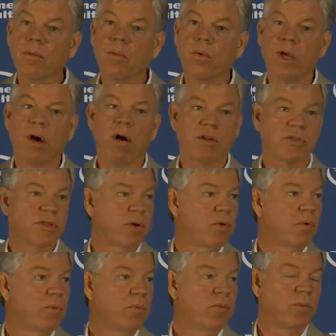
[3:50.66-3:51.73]
We
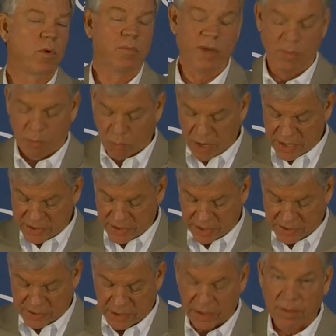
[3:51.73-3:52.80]
also will be
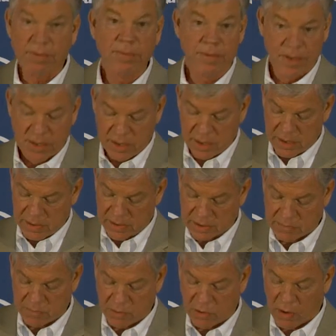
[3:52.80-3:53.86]
processing
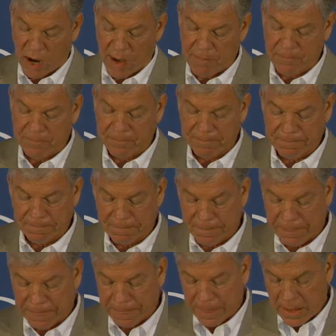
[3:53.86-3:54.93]
this crop.
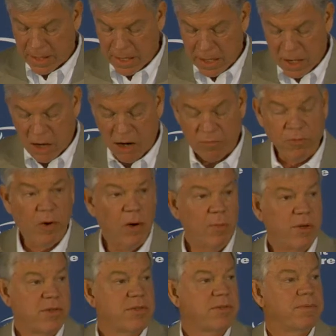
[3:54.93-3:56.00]
Our
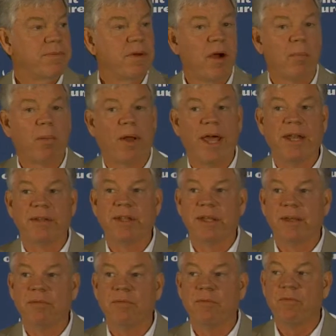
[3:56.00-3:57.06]
farmers are
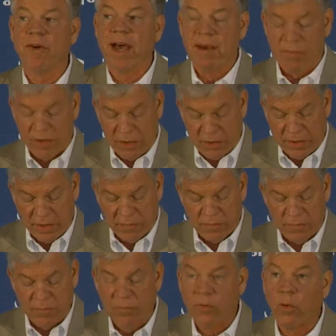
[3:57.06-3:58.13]
planting
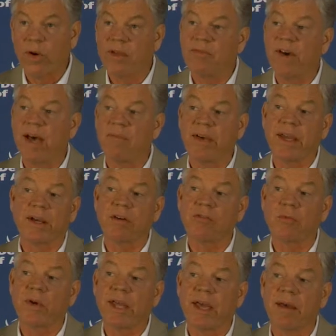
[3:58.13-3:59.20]
545
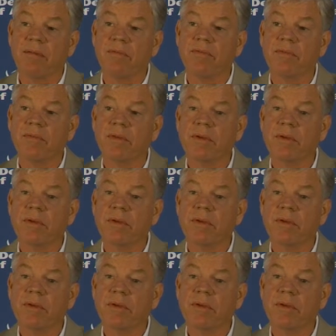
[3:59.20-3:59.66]
acres. We have